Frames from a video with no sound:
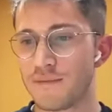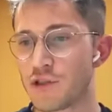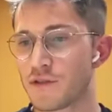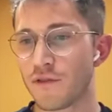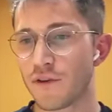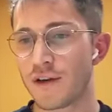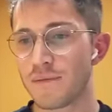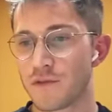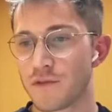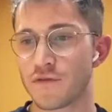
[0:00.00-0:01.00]
just for
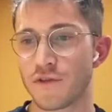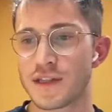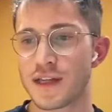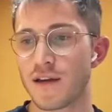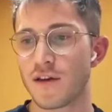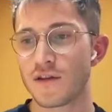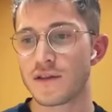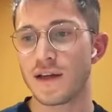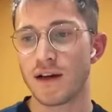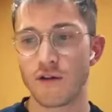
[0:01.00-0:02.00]
a
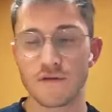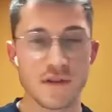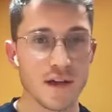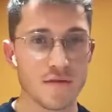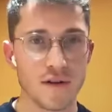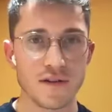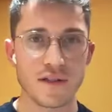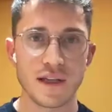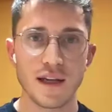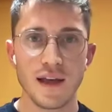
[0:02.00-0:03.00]
second, of CROs,